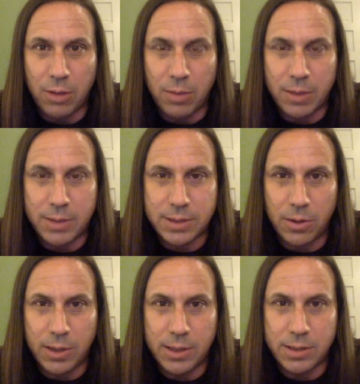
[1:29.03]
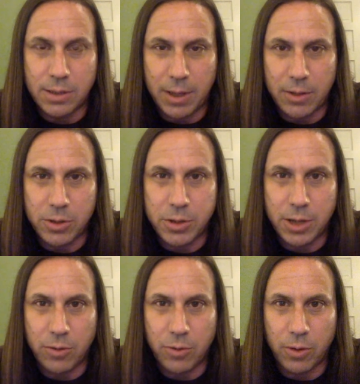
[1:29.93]
my series on my other
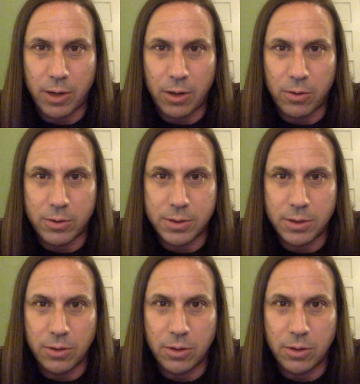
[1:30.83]
channel, NorCalCorsello,